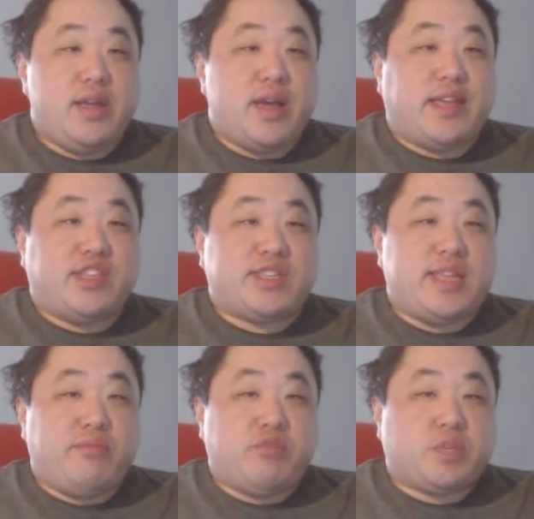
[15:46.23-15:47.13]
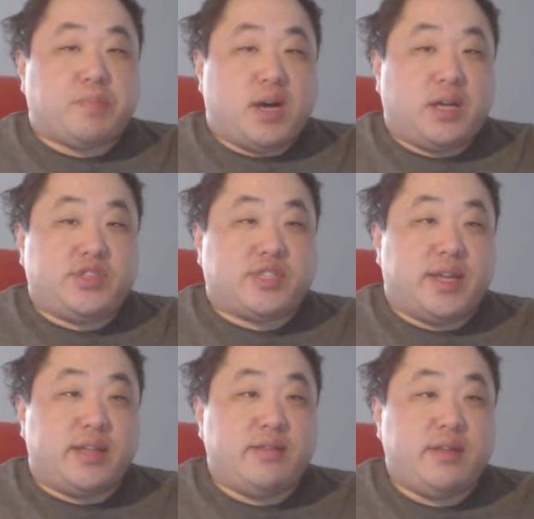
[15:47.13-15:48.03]
And I said in response
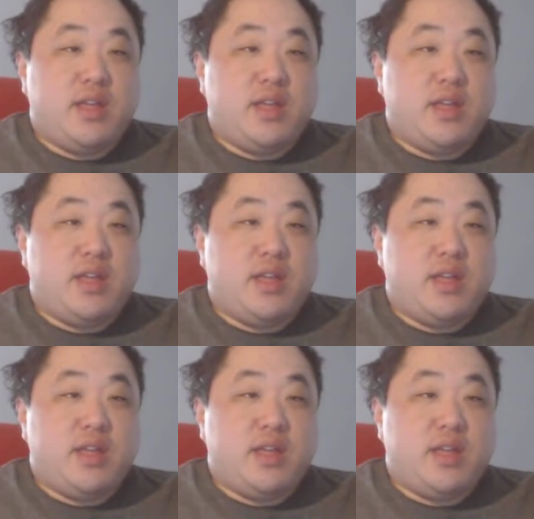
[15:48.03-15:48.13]
that